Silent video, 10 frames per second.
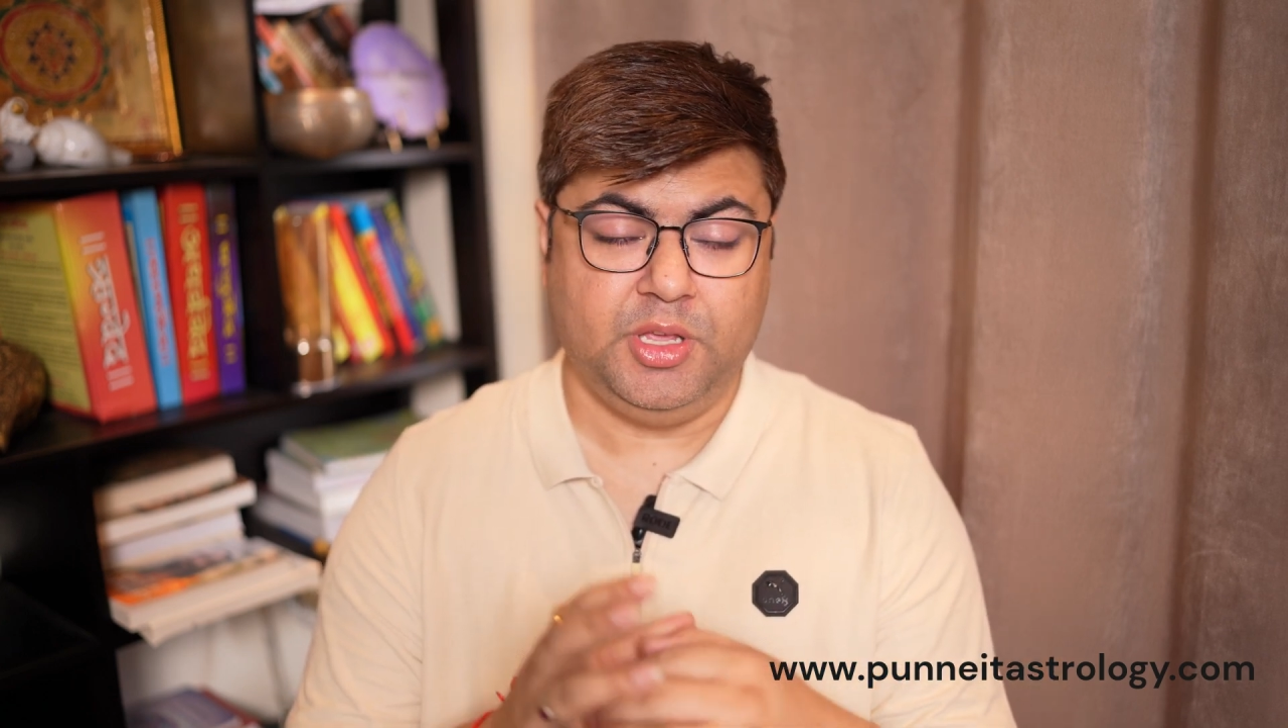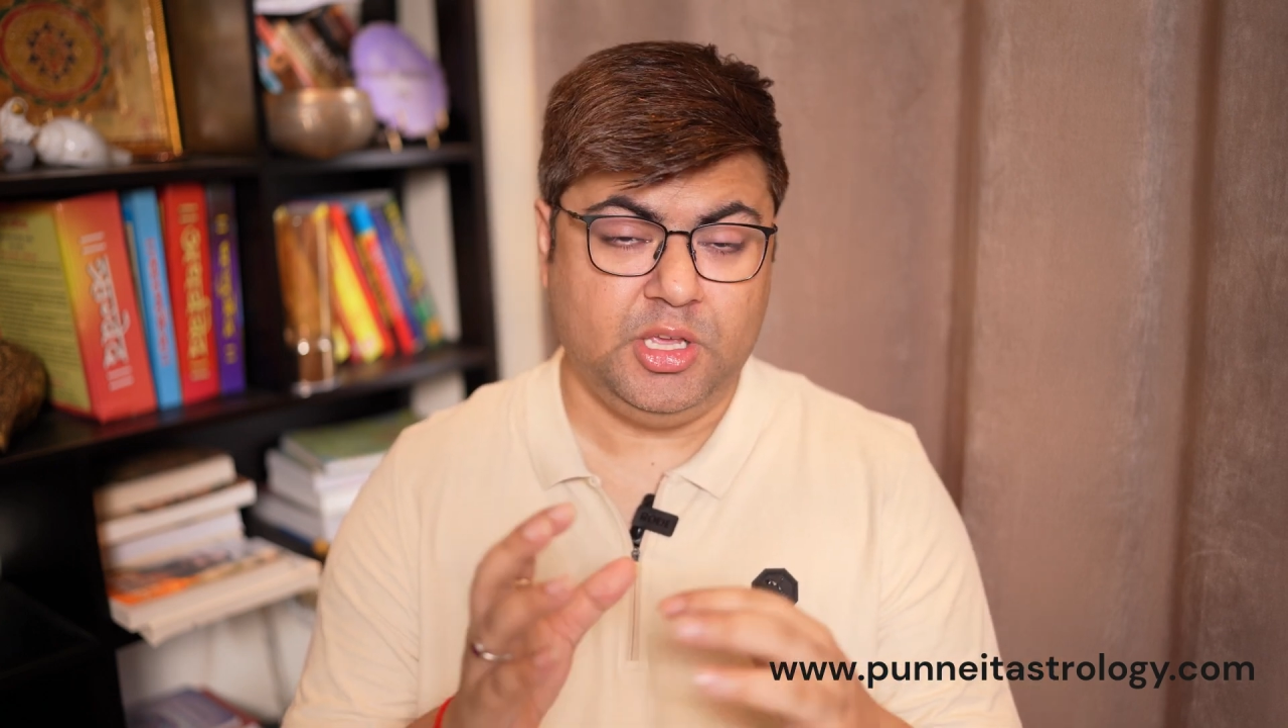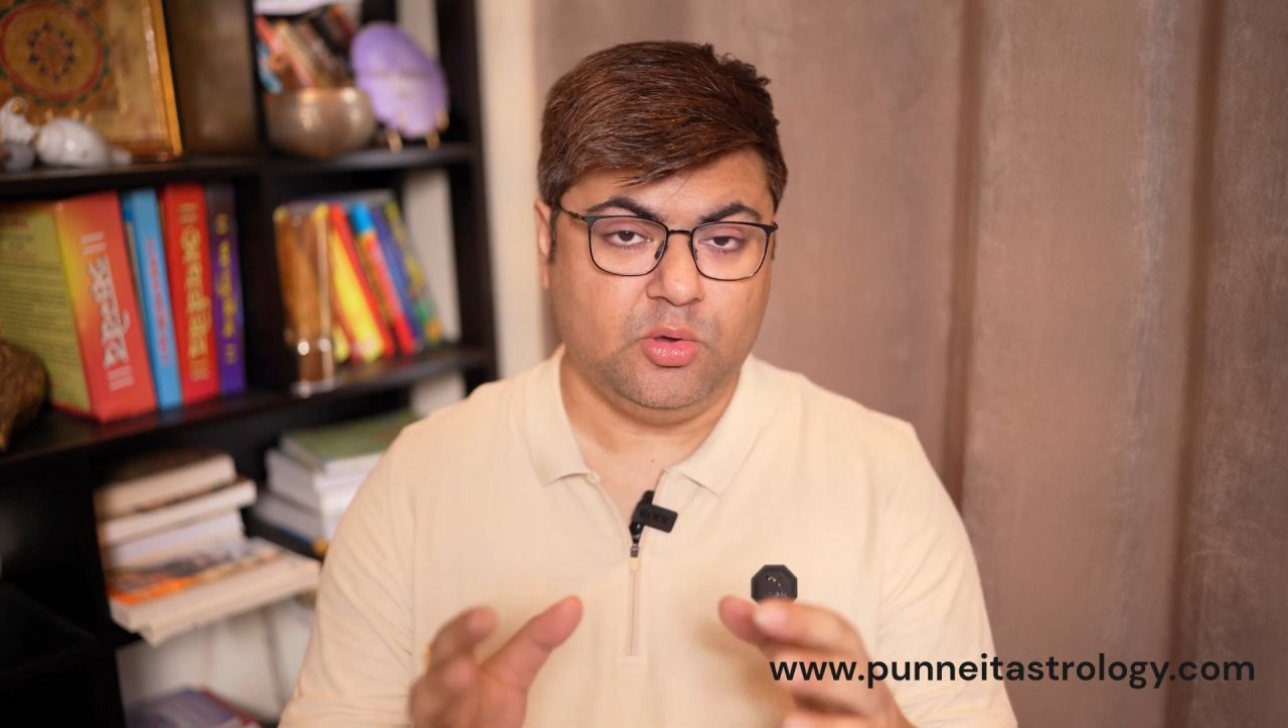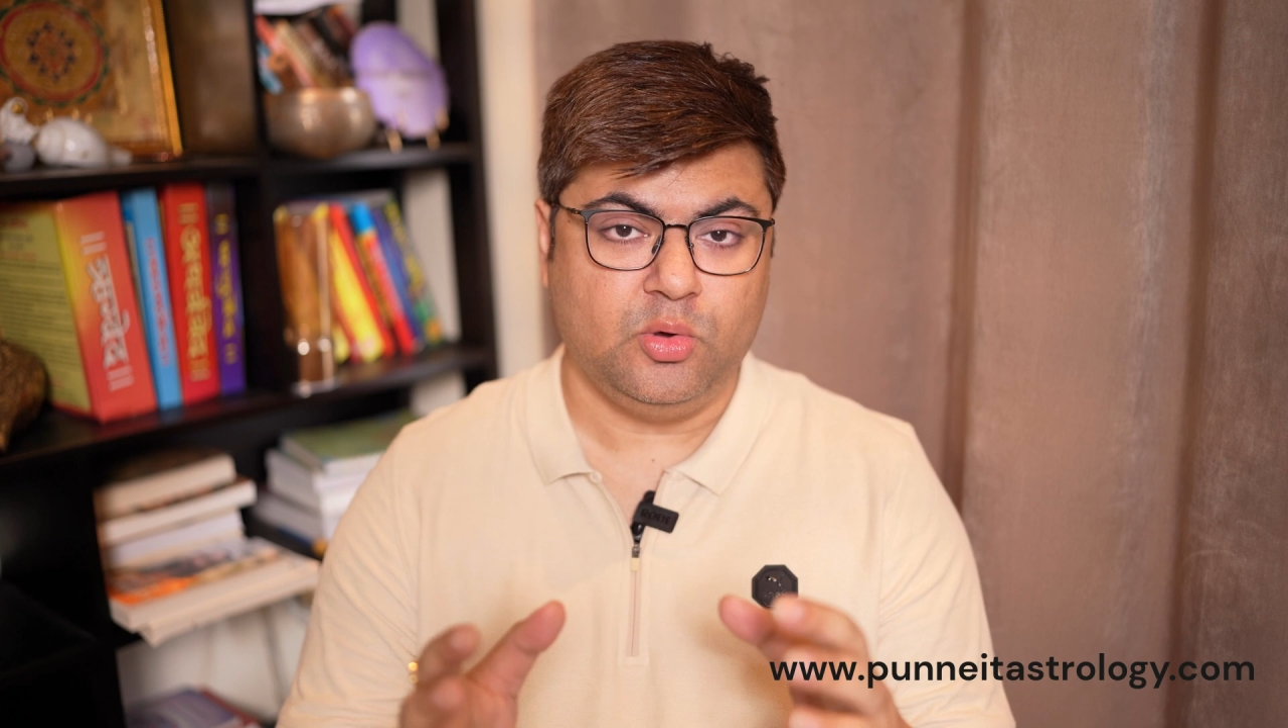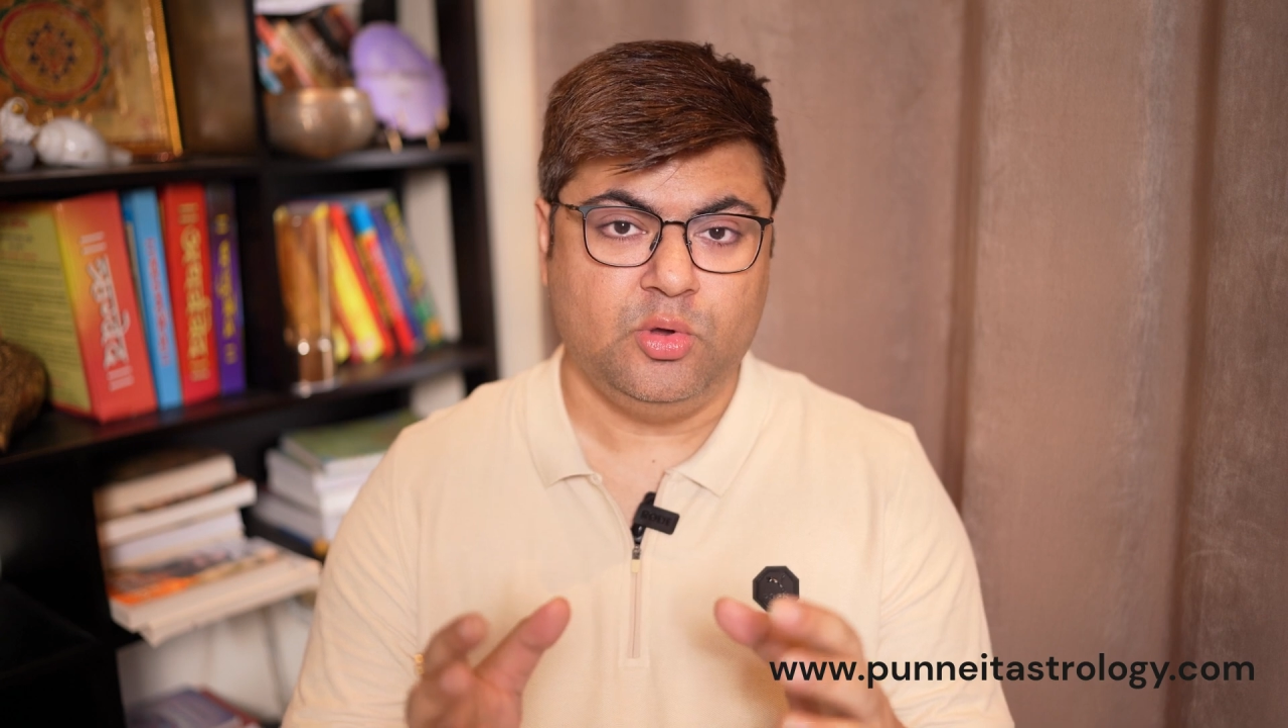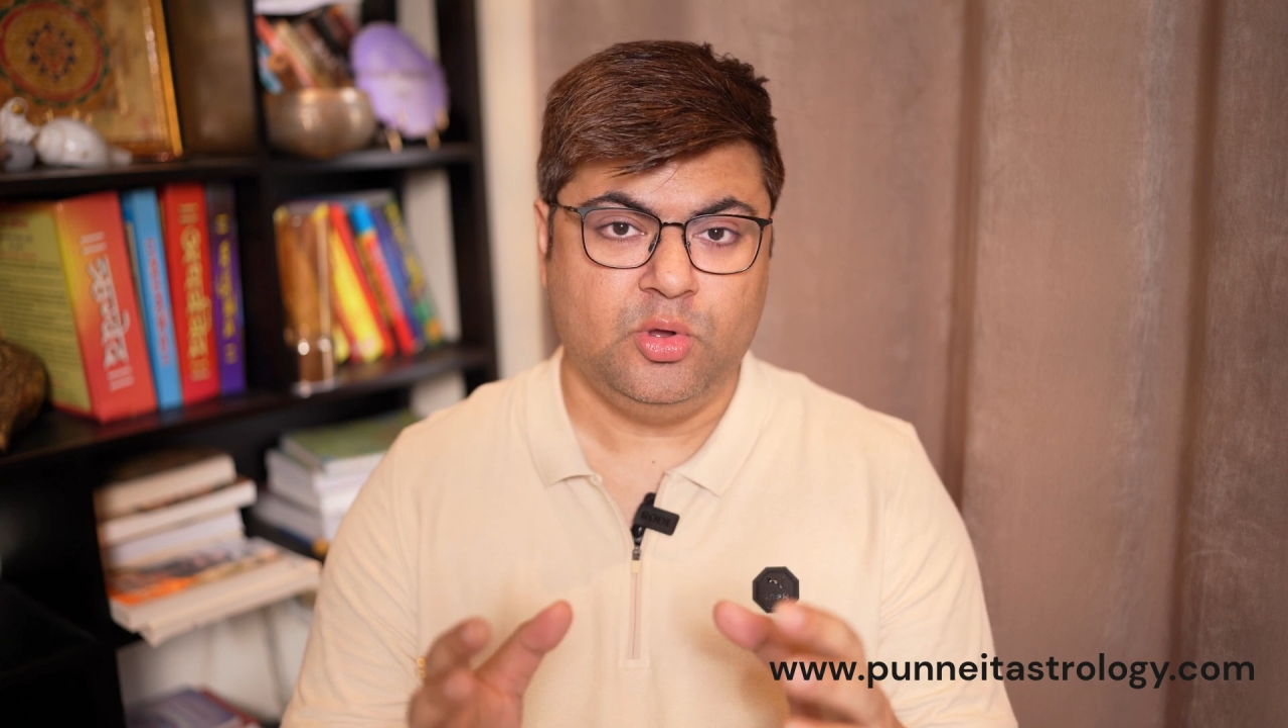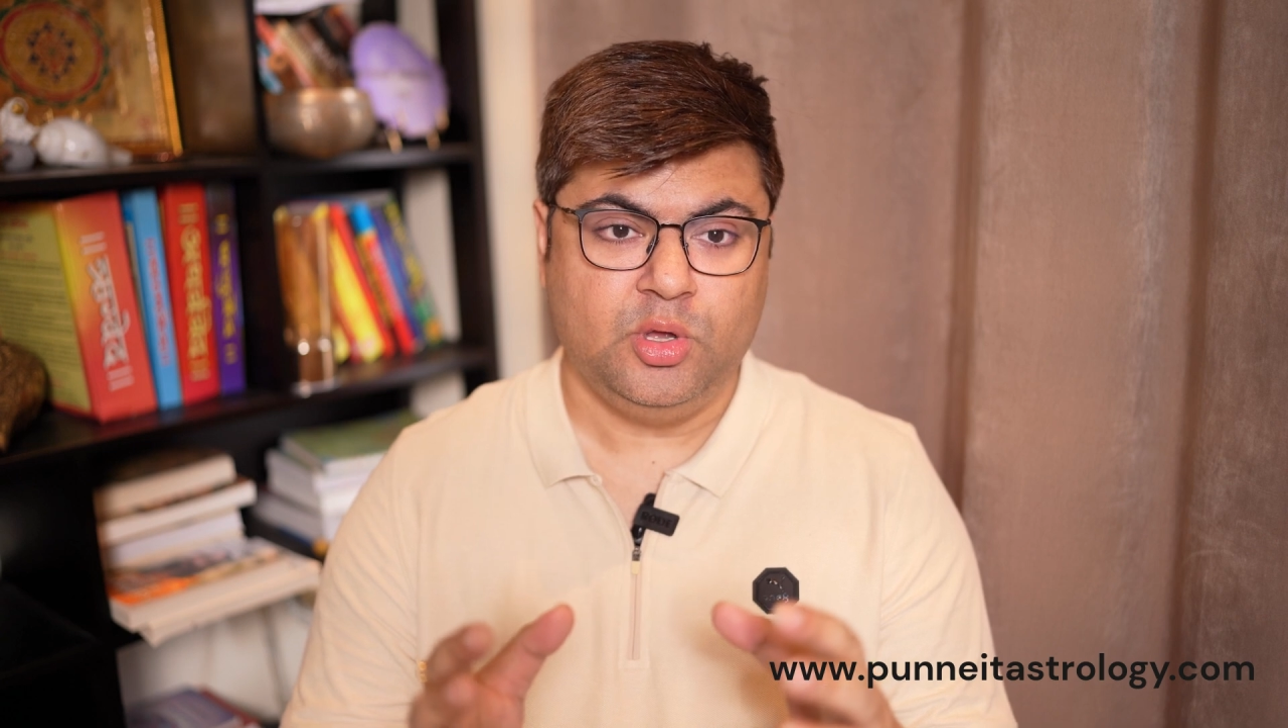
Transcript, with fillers: Ego